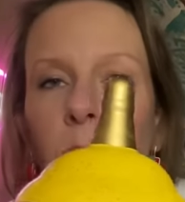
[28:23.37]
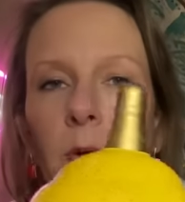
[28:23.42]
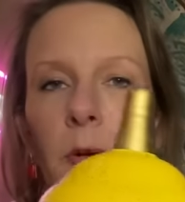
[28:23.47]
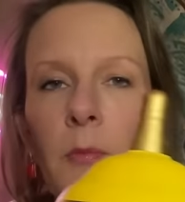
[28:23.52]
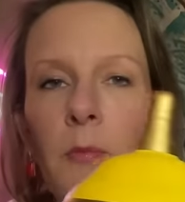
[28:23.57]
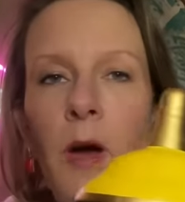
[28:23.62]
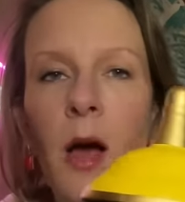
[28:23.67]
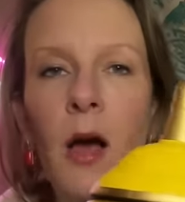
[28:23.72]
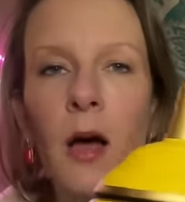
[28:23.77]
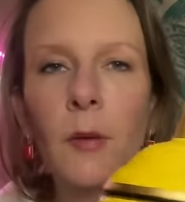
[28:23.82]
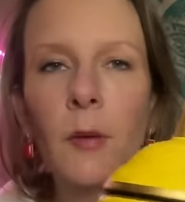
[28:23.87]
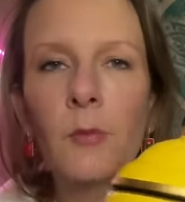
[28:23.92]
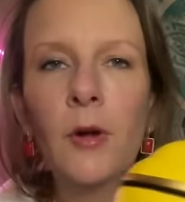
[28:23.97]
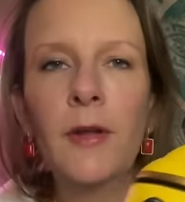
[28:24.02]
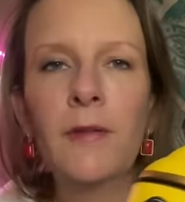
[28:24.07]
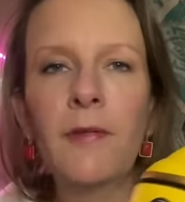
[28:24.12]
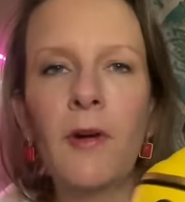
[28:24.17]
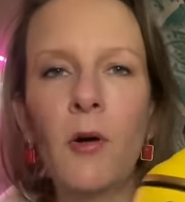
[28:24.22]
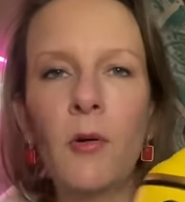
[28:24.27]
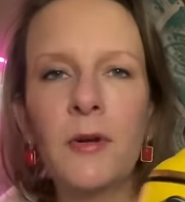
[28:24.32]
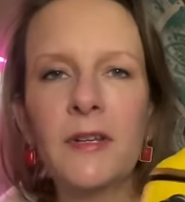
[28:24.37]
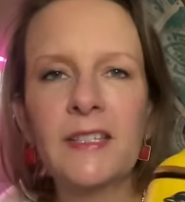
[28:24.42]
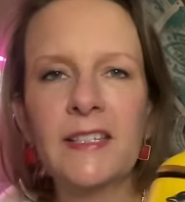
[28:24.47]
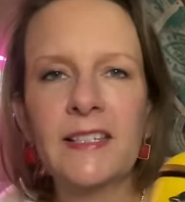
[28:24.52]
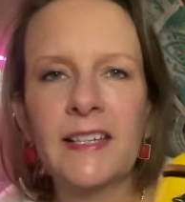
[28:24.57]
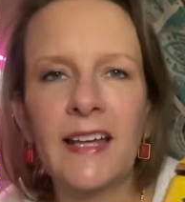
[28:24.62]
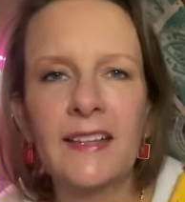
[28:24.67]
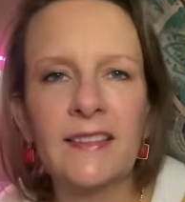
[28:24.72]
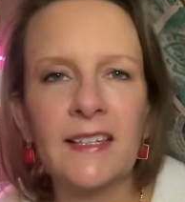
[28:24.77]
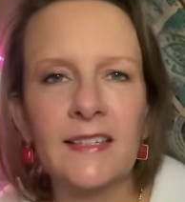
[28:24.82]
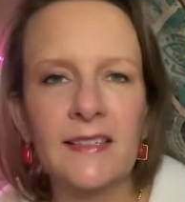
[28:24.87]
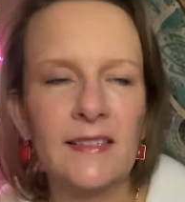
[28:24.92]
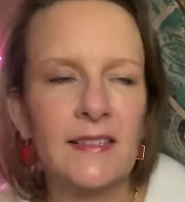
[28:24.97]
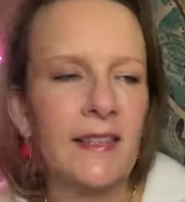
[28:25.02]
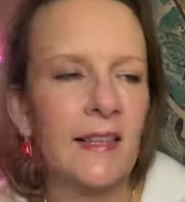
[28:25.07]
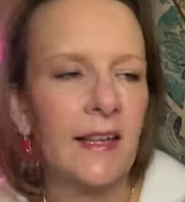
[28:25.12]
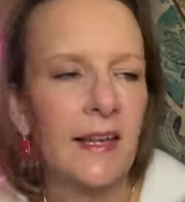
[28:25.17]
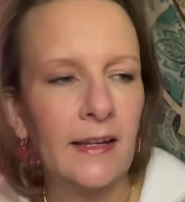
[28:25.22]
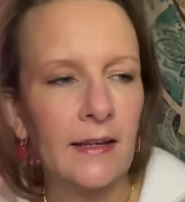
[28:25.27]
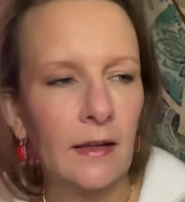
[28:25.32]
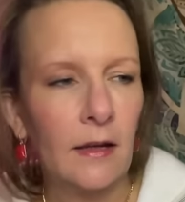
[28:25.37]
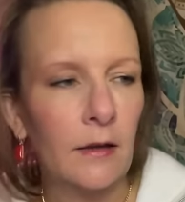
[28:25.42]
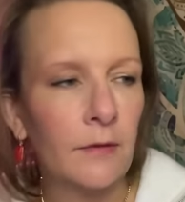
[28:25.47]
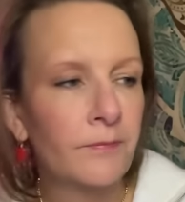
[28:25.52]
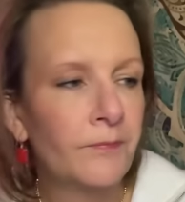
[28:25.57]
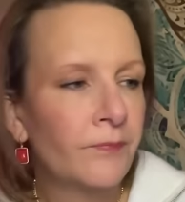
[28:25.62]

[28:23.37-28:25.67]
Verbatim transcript: But Mom, we've always had this thing.